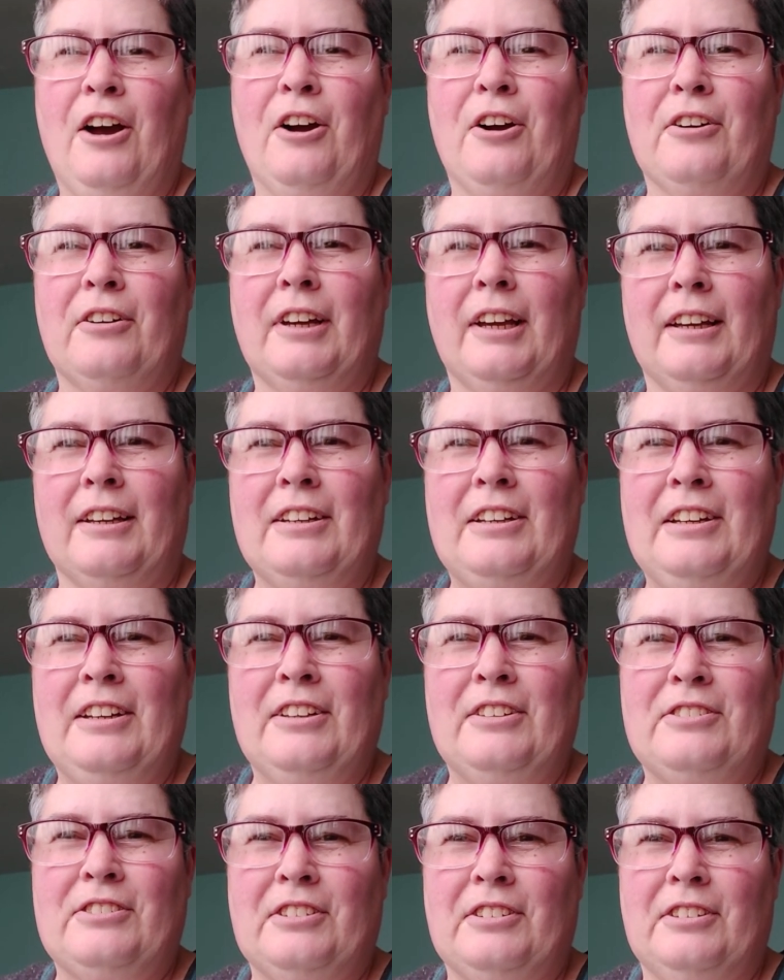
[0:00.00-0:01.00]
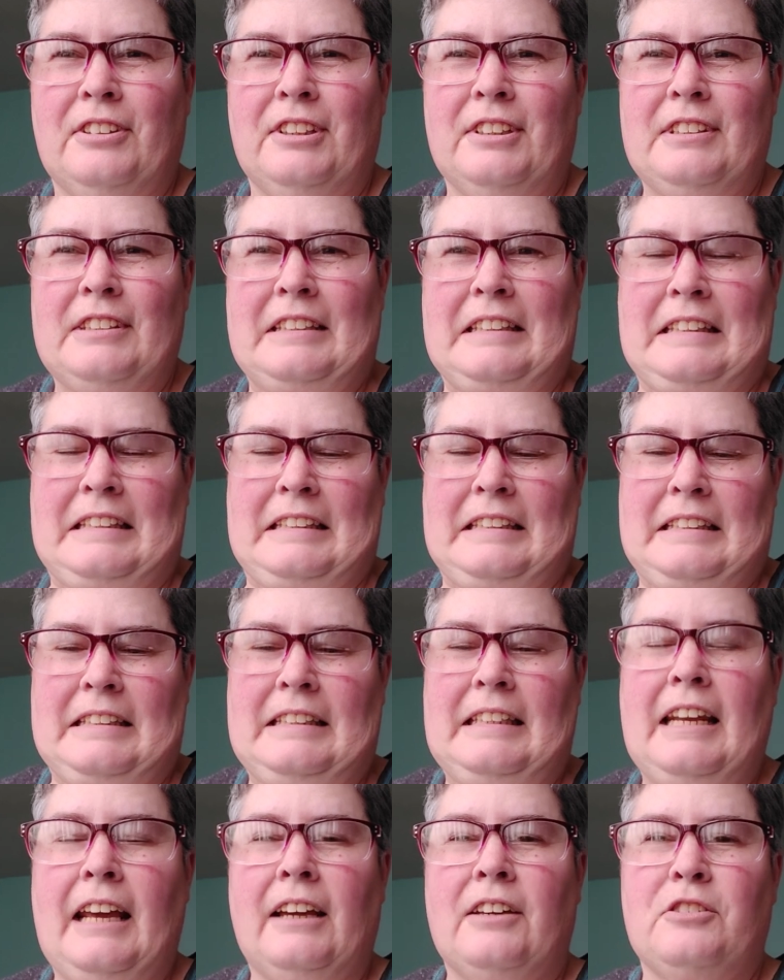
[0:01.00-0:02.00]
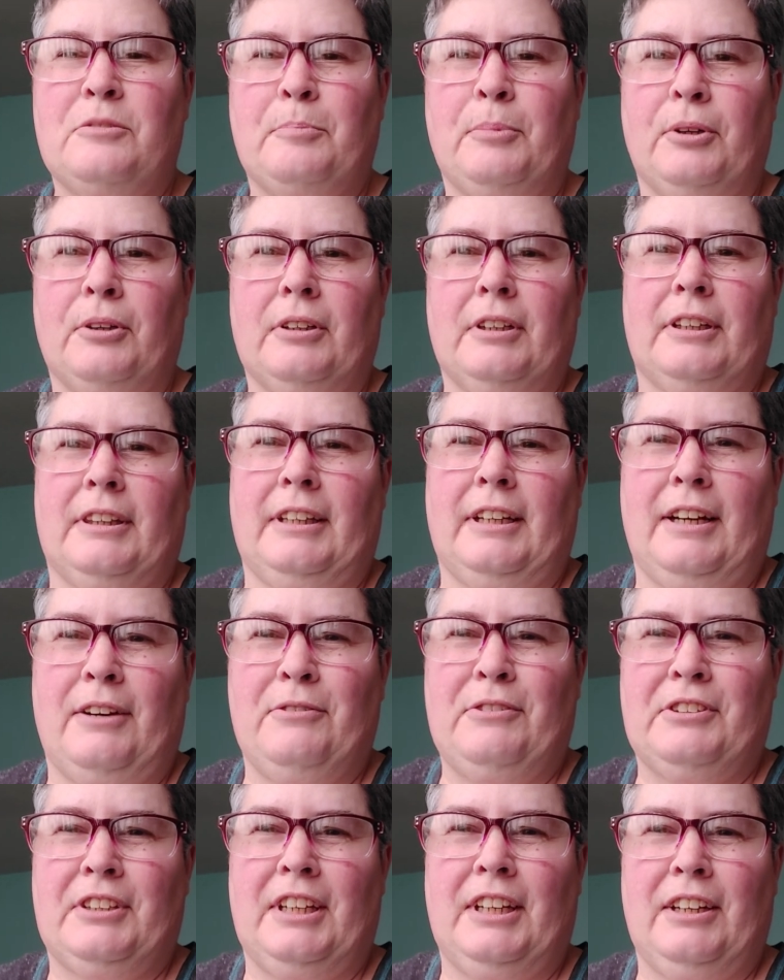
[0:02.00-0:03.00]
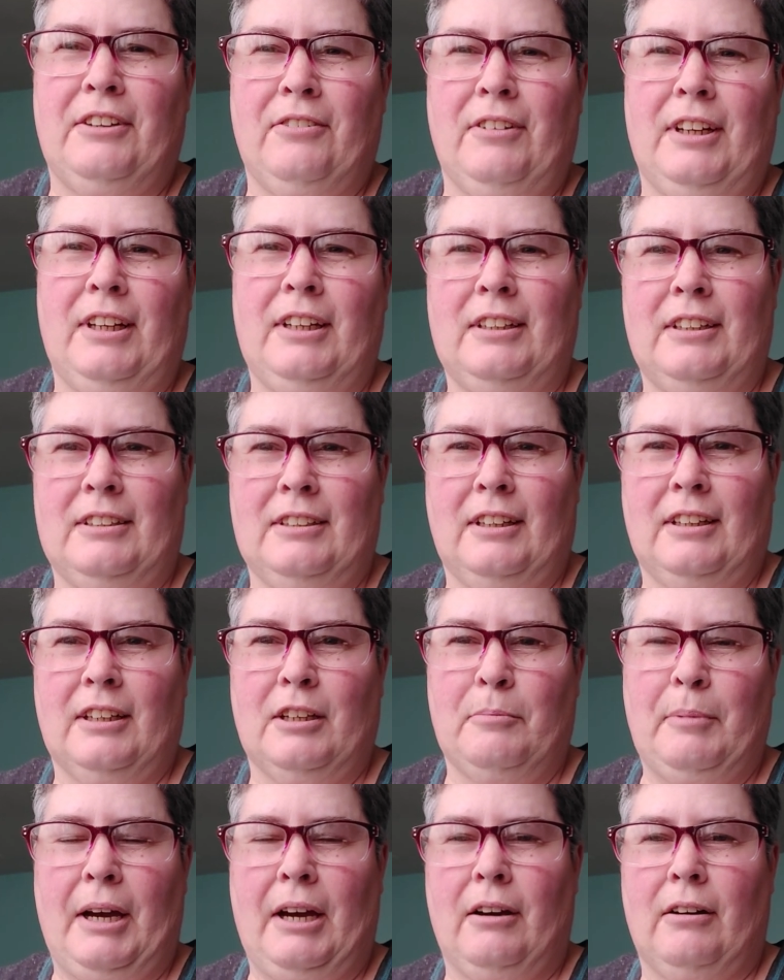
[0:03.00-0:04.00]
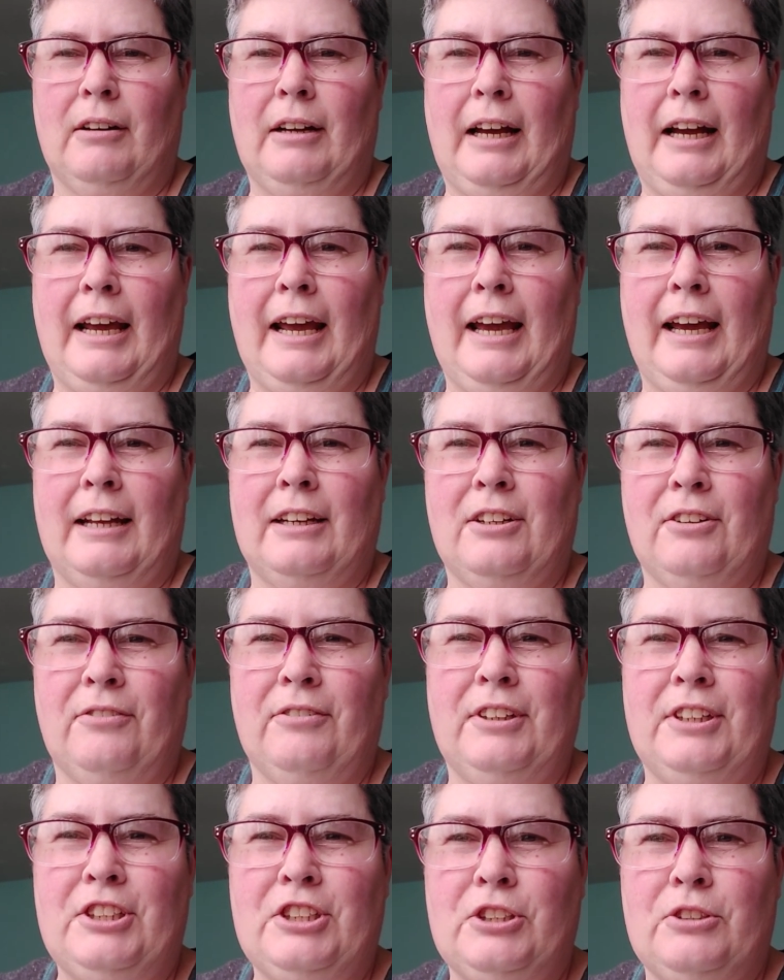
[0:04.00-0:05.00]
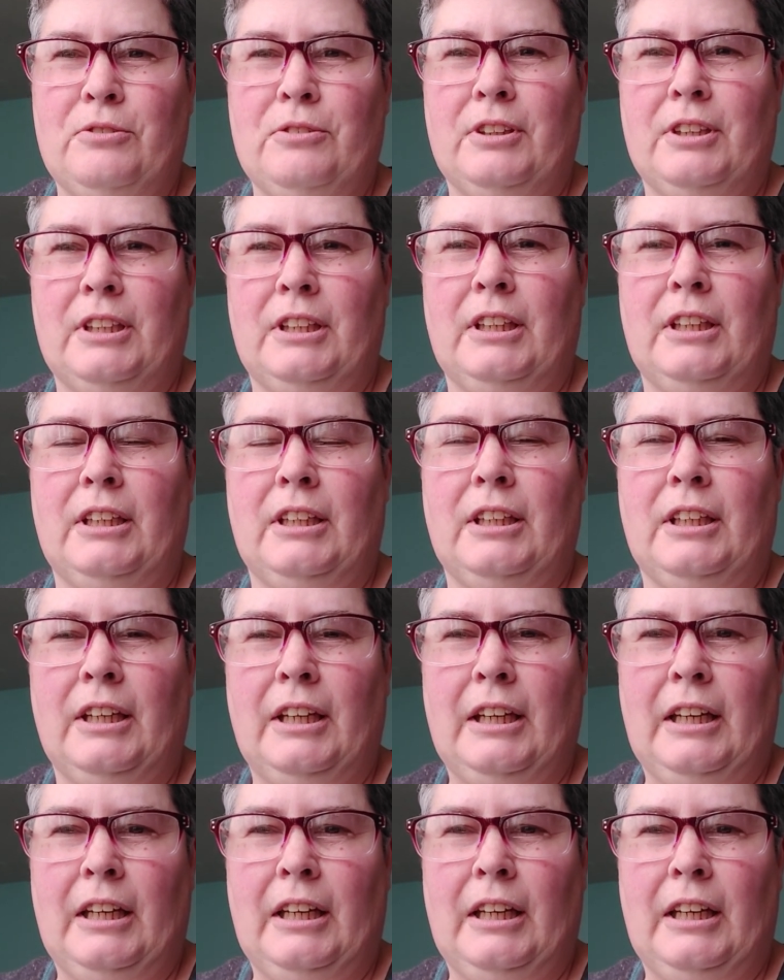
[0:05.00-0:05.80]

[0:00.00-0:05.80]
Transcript: okay, so this next book that I was getting ready to talk about, I had to reshoot the